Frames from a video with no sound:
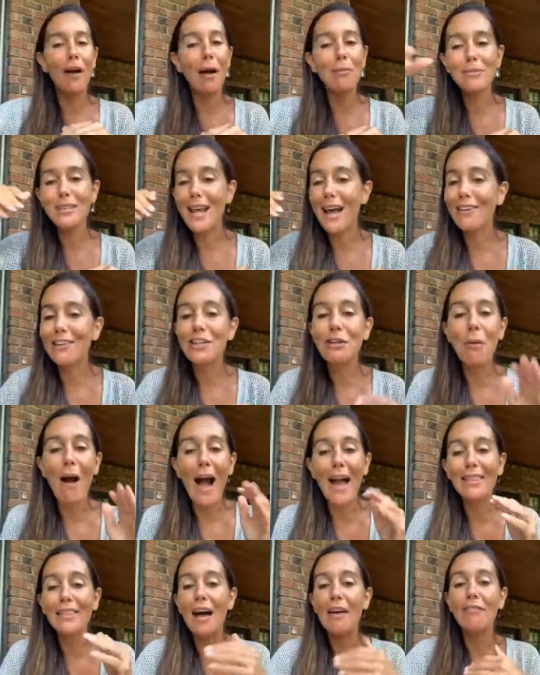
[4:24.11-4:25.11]
I'm telling you,
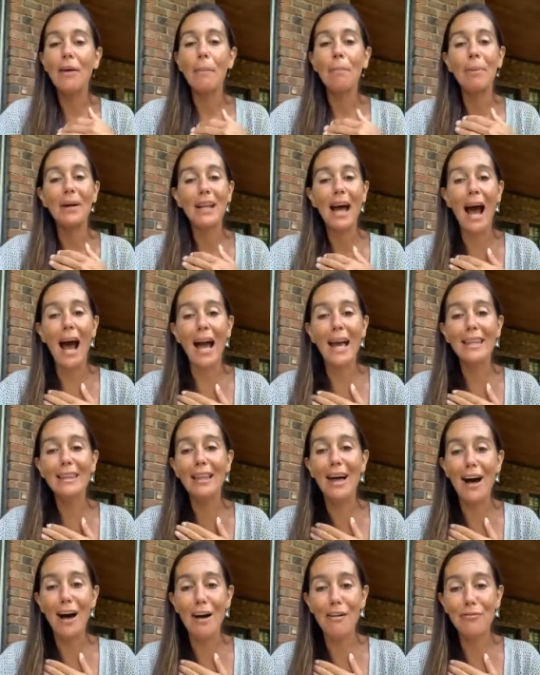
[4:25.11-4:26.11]
I love it, but I
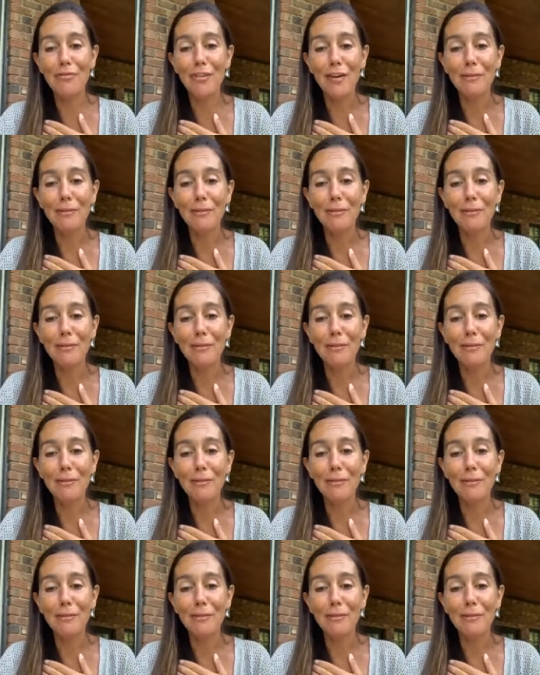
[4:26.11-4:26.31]
love